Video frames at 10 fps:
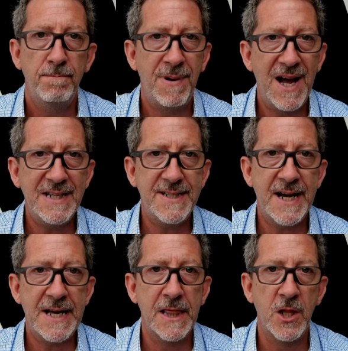By
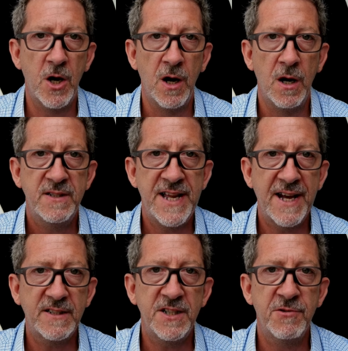Thai law,
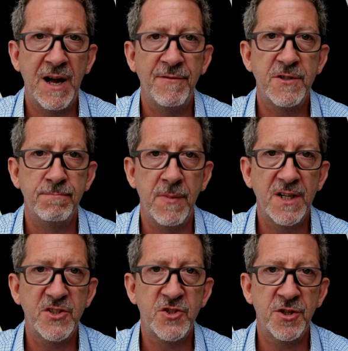taxi drivers
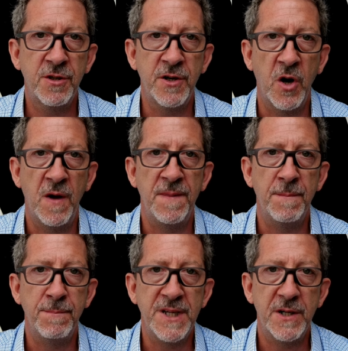must turn on the
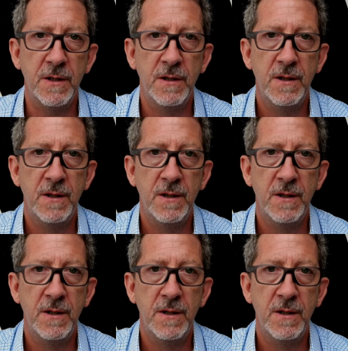meter